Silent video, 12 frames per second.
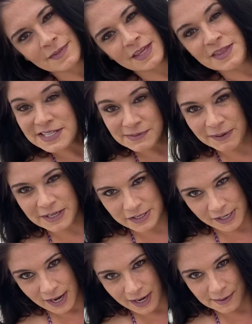This beach
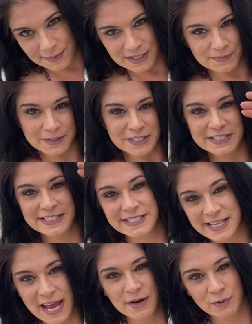time has been
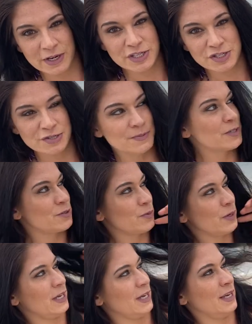sandwiched
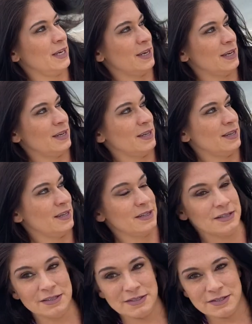between
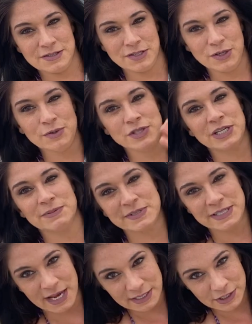two gym
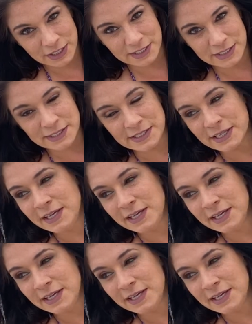sessions.